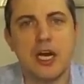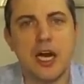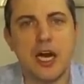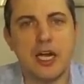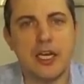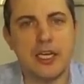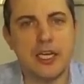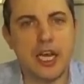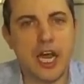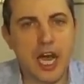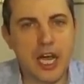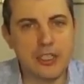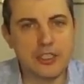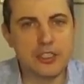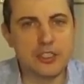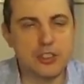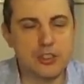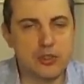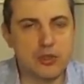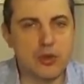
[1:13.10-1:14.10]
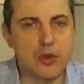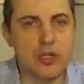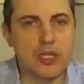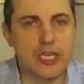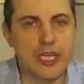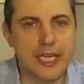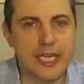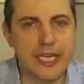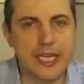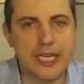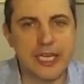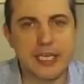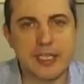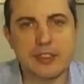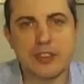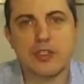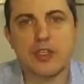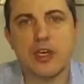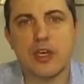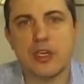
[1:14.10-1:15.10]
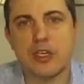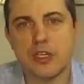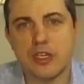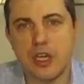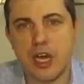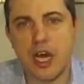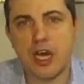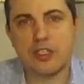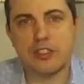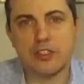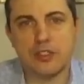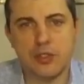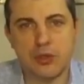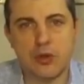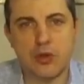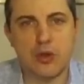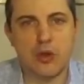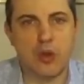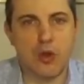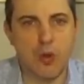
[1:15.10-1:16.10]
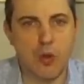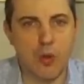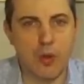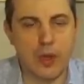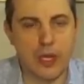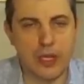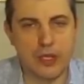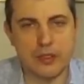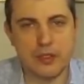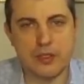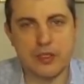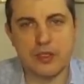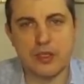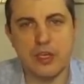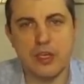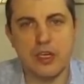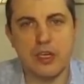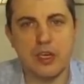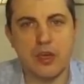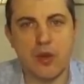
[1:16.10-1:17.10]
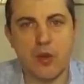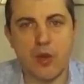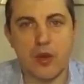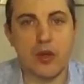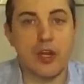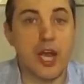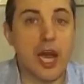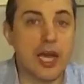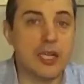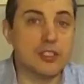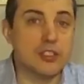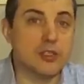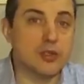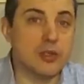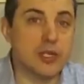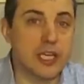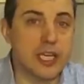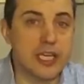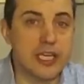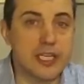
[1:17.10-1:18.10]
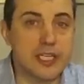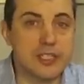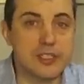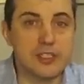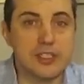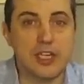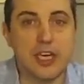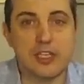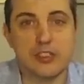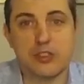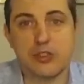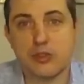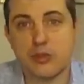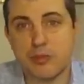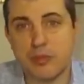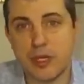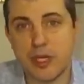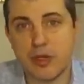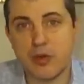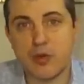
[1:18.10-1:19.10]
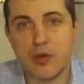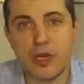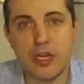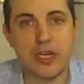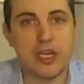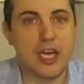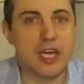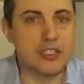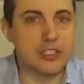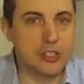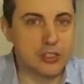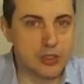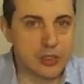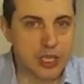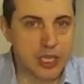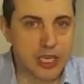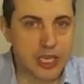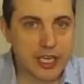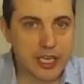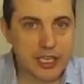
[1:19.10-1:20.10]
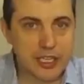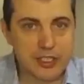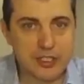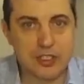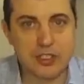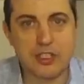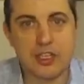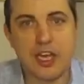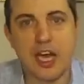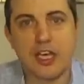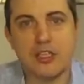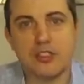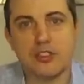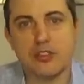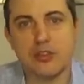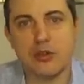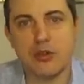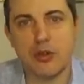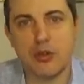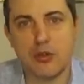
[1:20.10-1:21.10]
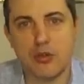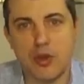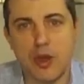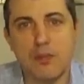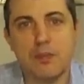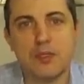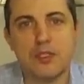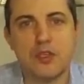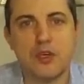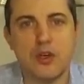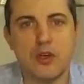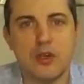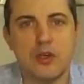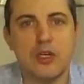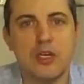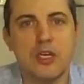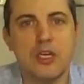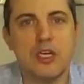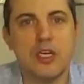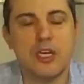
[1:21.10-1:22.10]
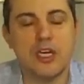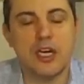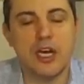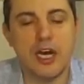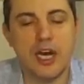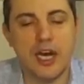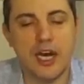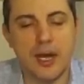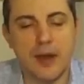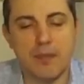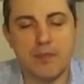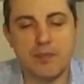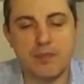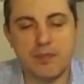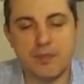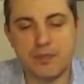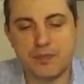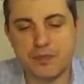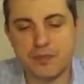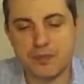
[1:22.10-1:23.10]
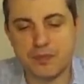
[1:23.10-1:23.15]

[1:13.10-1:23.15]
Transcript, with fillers: uh, not your keys, not your coins, or not your keys, not your Bitcoin, not your keys, not your crypto. Um,